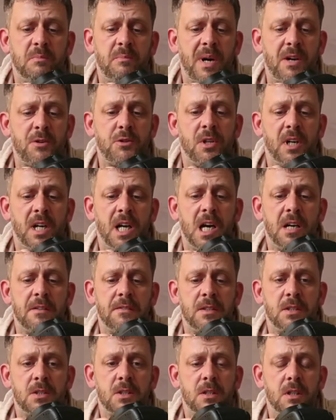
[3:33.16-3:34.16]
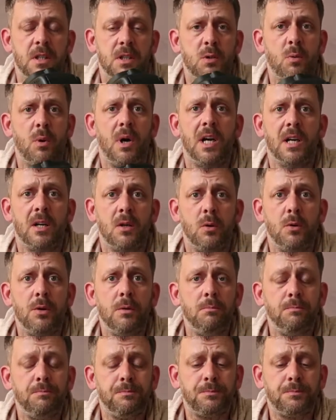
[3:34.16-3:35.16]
Battery life is quite good.